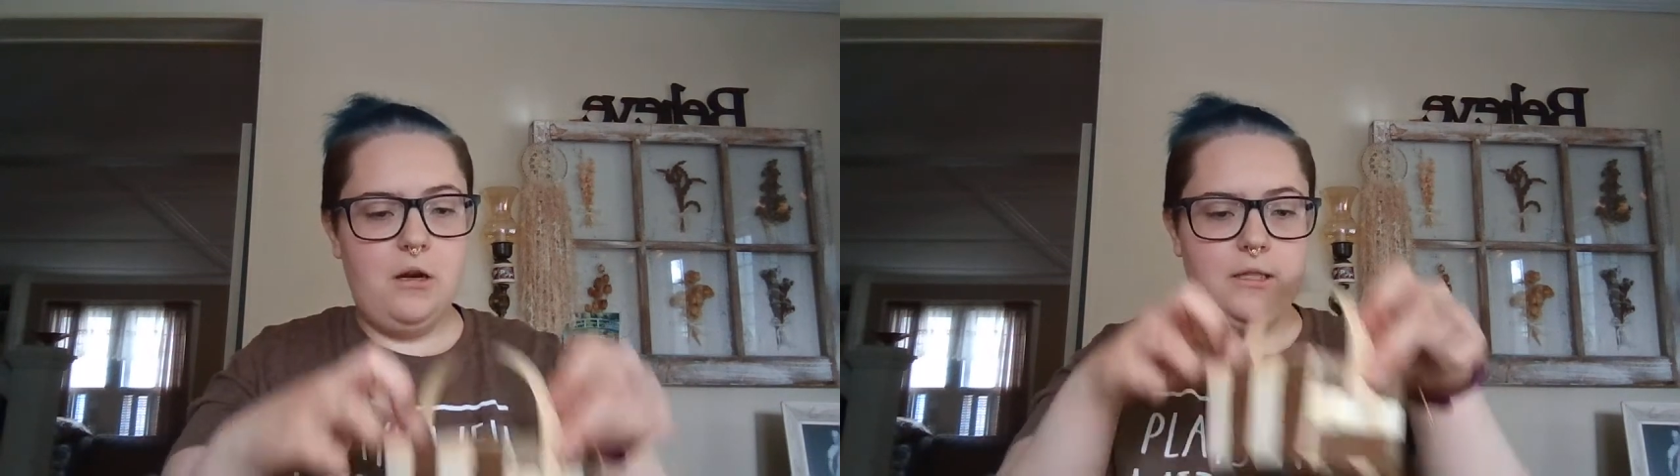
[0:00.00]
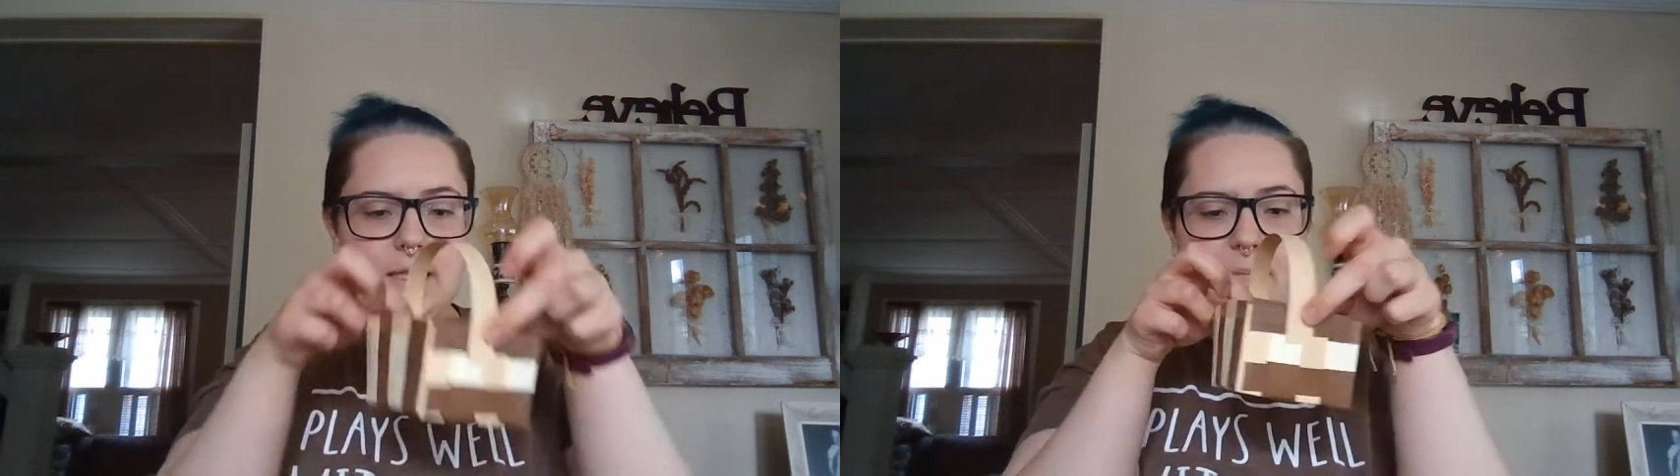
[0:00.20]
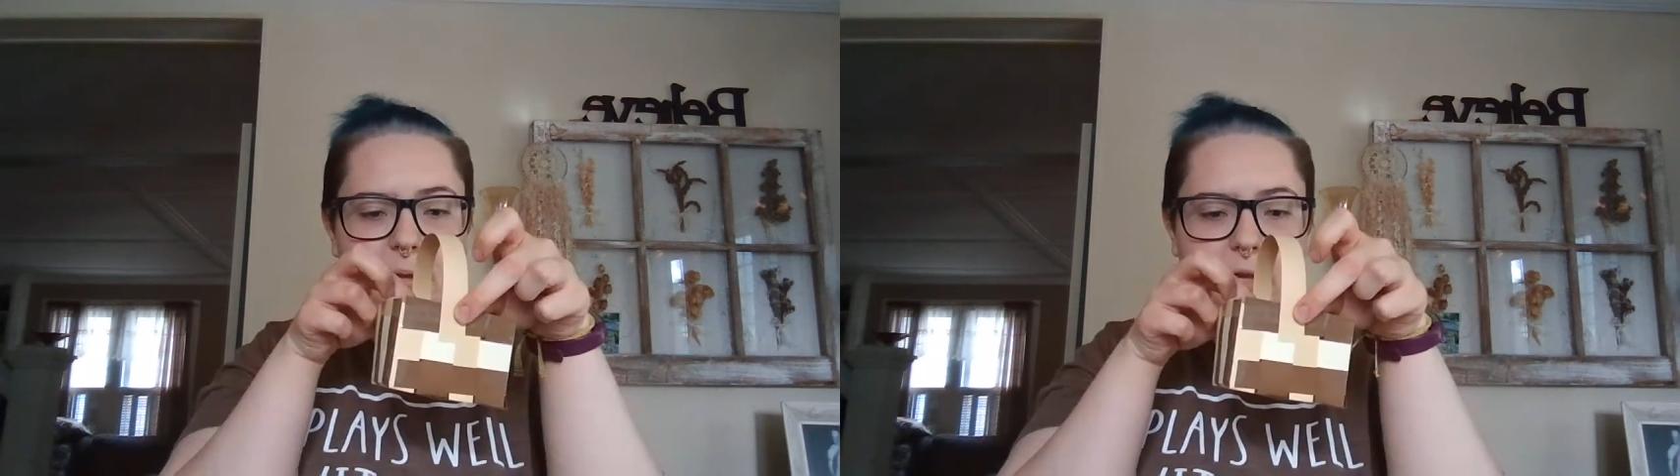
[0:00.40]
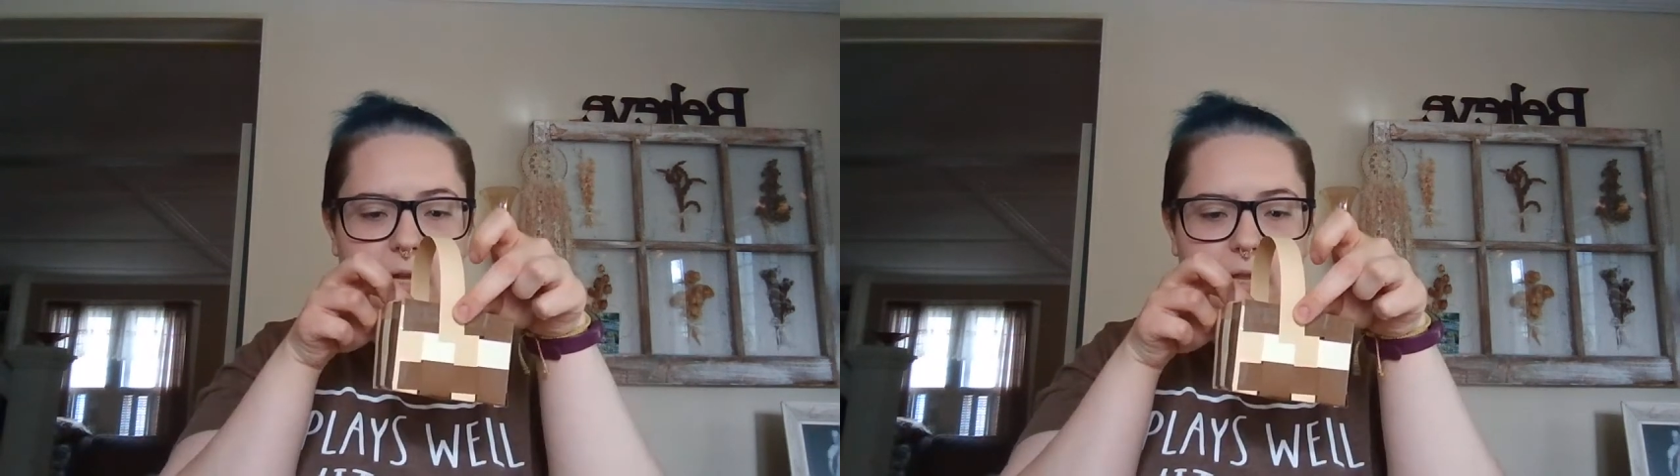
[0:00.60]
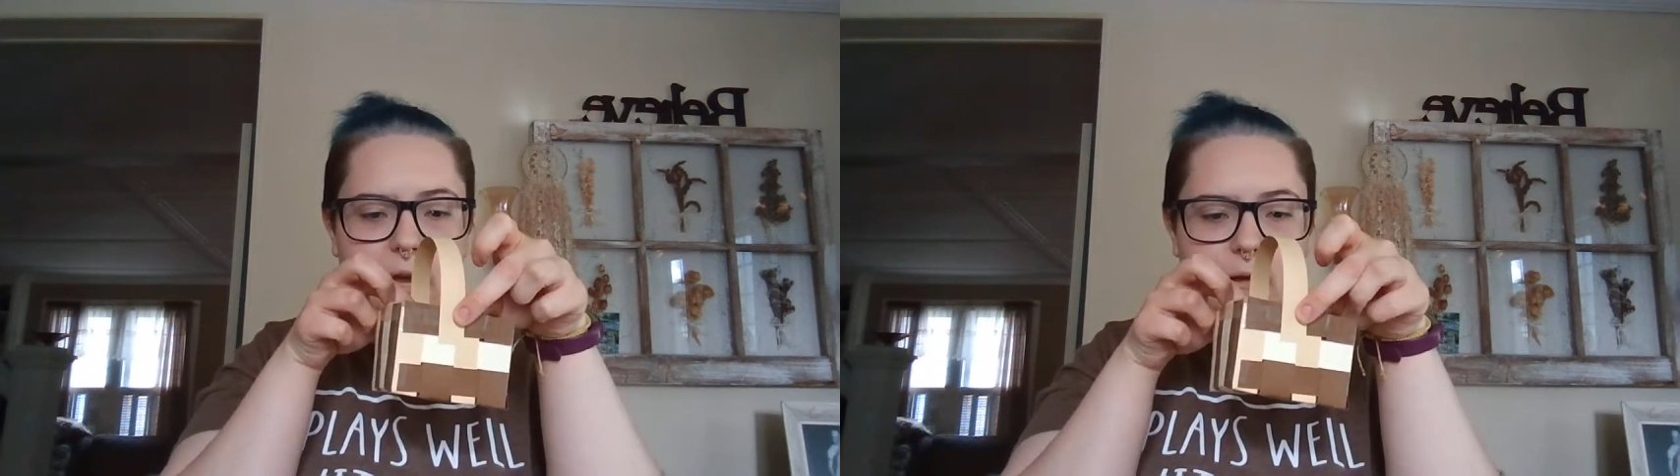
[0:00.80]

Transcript: or staple it on the